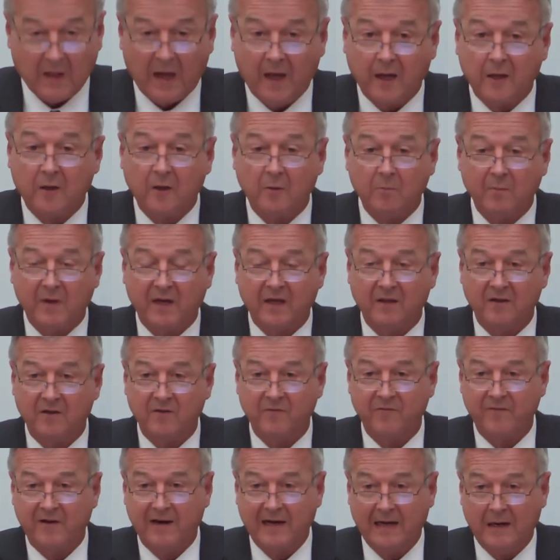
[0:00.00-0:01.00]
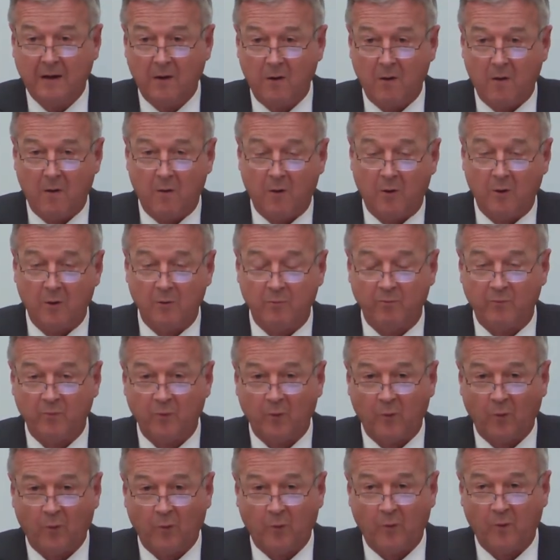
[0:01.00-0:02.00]
I could make this very long,
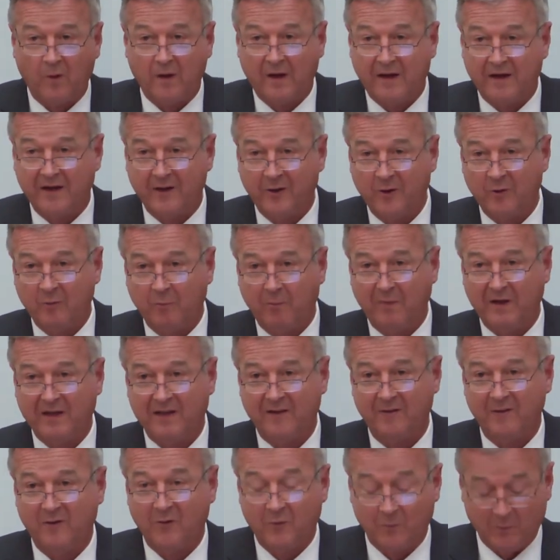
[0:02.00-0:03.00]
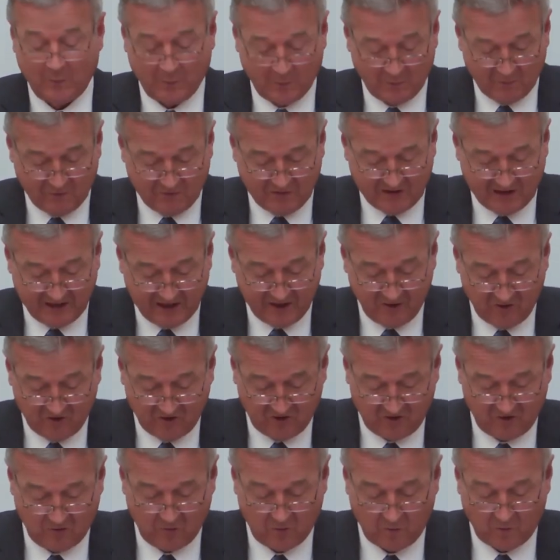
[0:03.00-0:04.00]
or I could make this very
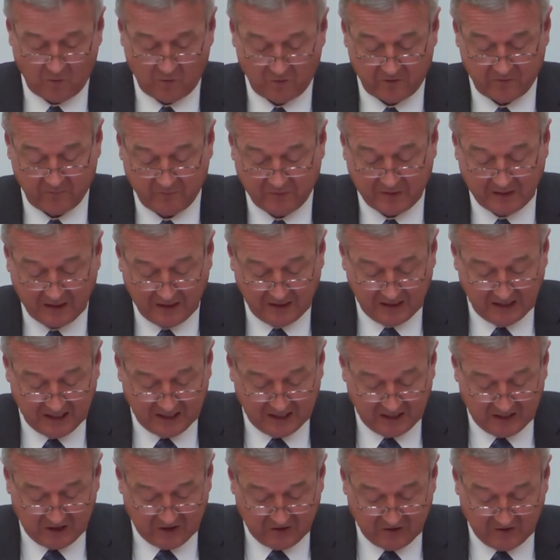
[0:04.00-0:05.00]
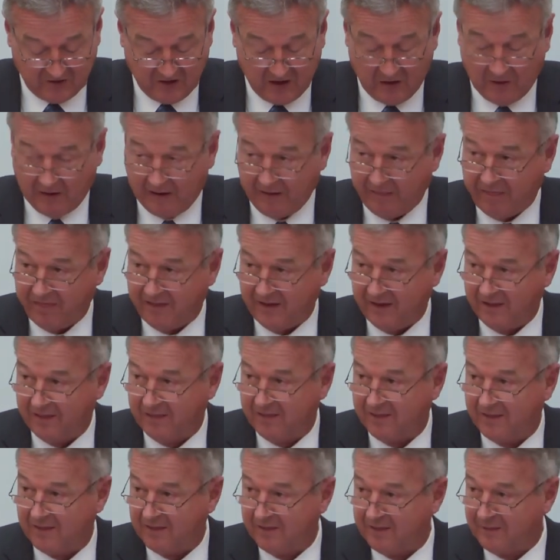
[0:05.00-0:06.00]
short. Do you know, I
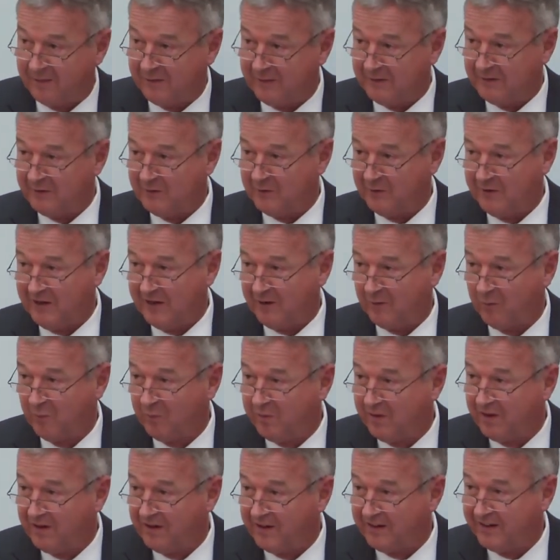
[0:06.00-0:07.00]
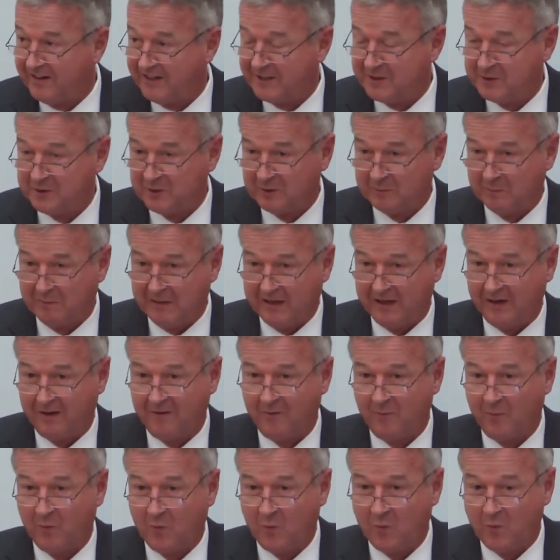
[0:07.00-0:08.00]
think that this next part I shall make
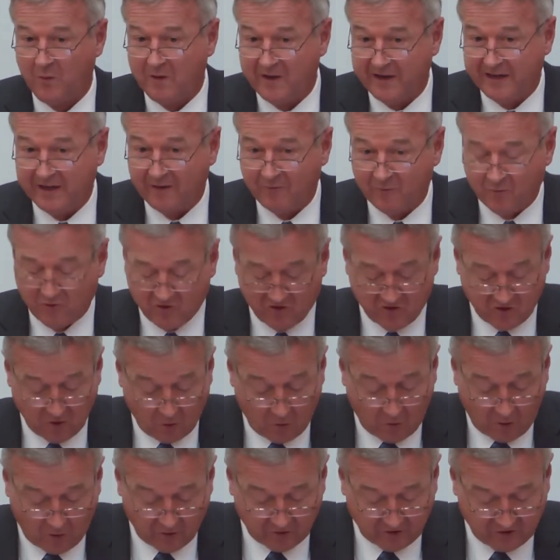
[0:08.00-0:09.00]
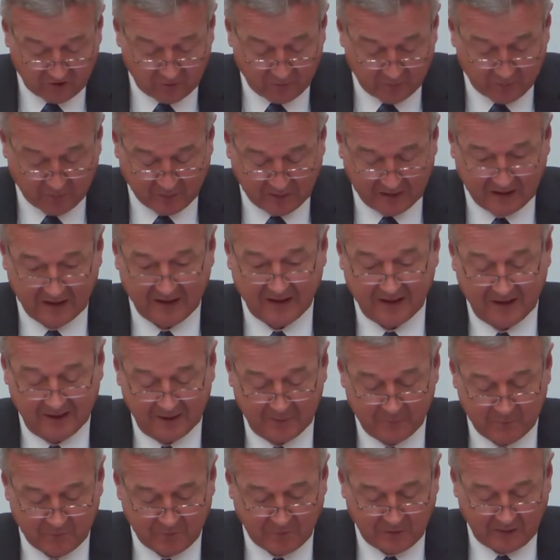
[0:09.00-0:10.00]
quite short.
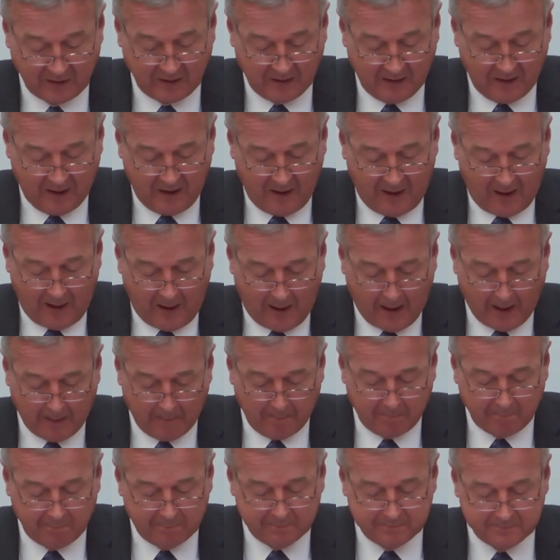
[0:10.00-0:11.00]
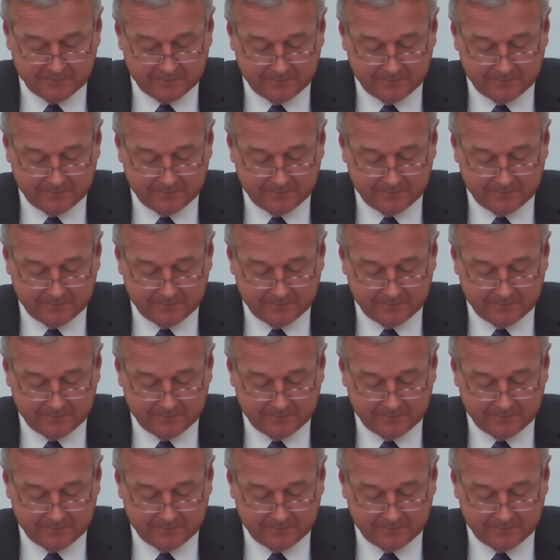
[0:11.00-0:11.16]
At